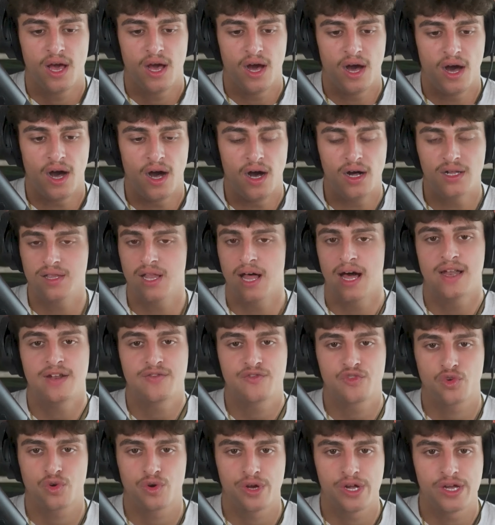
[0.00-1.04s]
a lot
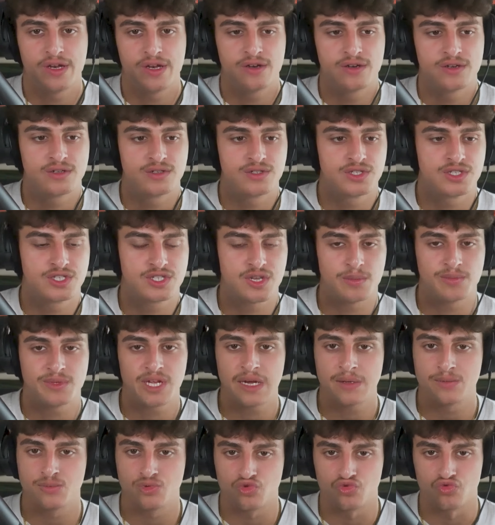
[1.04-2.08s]
of creators
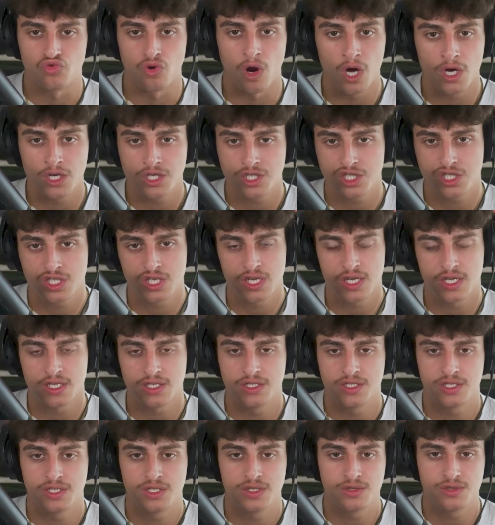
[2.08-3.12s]
sometimes rush
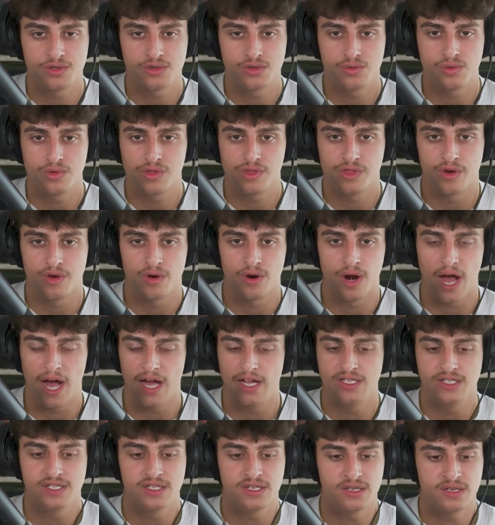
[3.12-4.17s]
into their
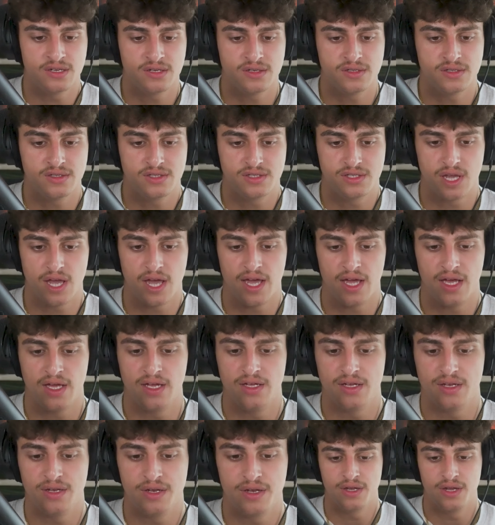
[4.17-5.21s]
ideas
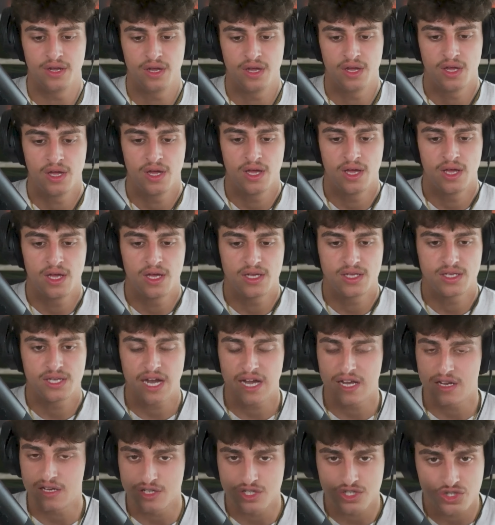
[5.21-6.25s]
and
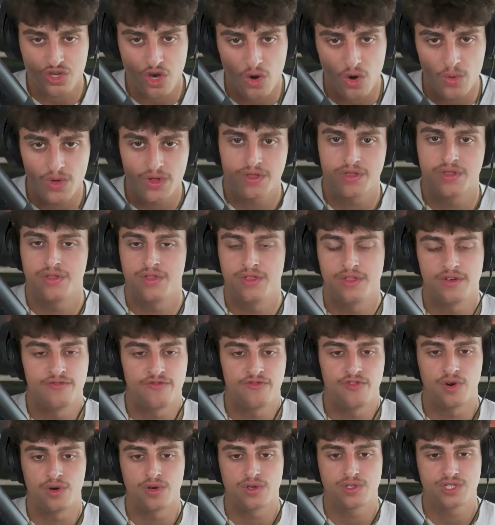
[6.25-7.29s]
kind of just go with the
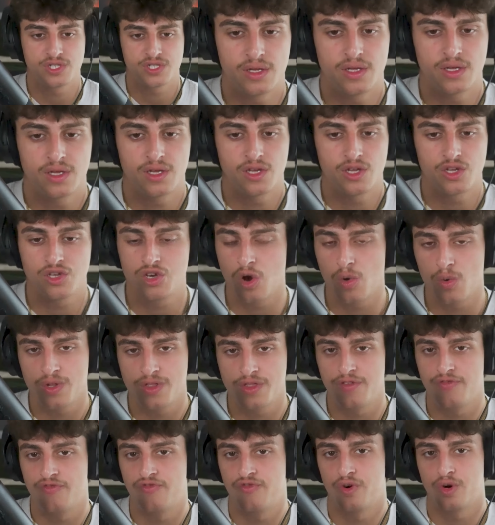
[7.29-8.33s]

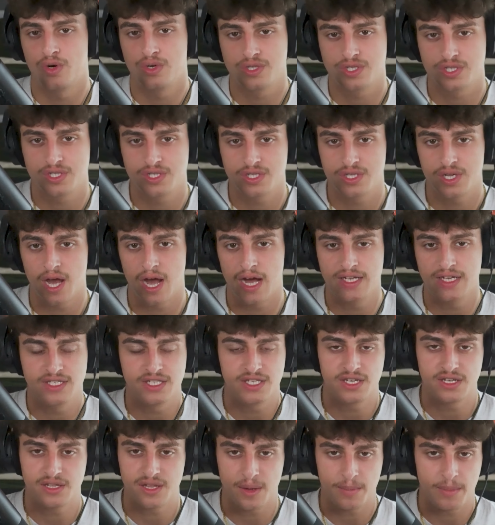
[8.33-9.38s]
first
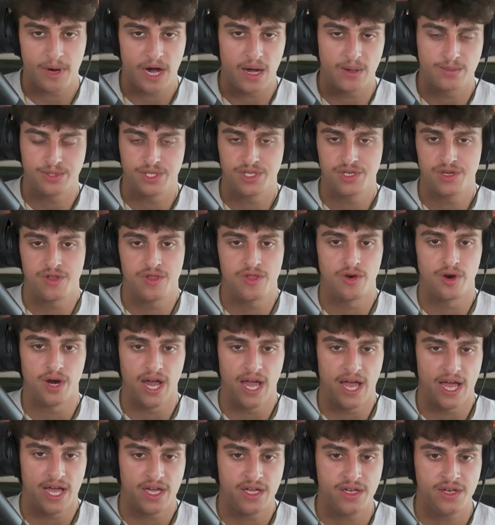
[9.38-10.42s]
idea that pops into their
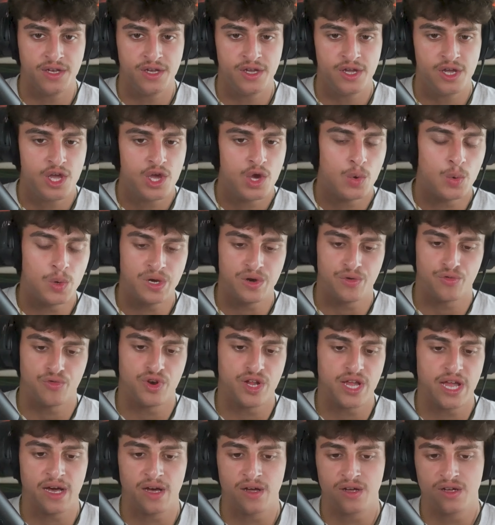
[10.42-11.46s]
head, when in
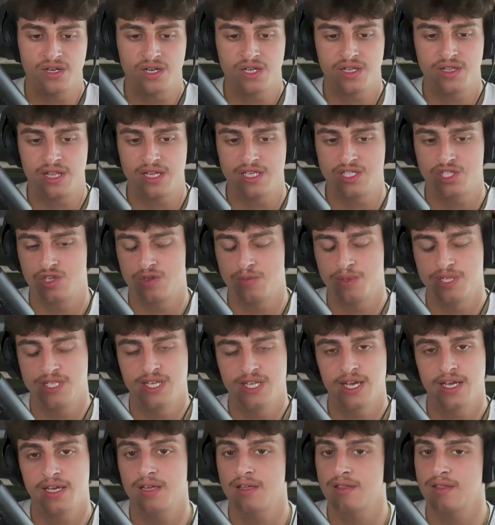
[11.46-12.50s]
reality they should be
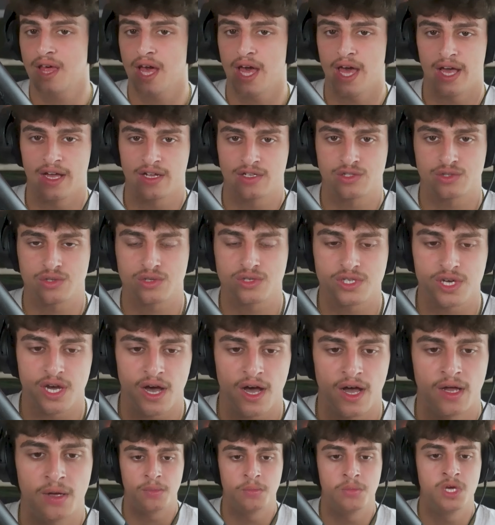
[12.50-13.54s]
taking that extra
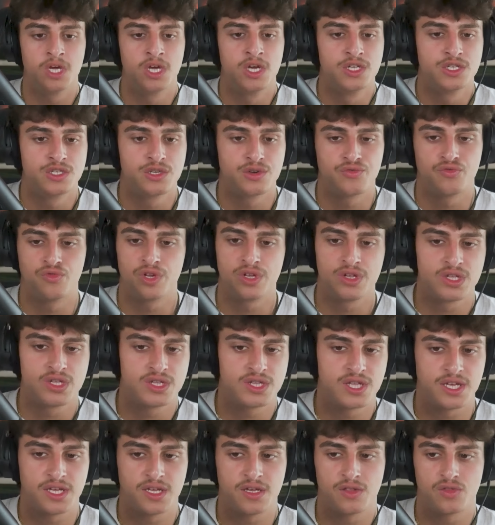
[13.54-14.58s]
time to really
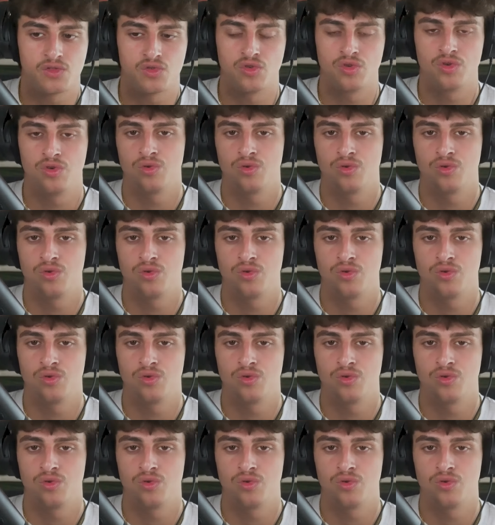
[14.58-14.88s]
think it through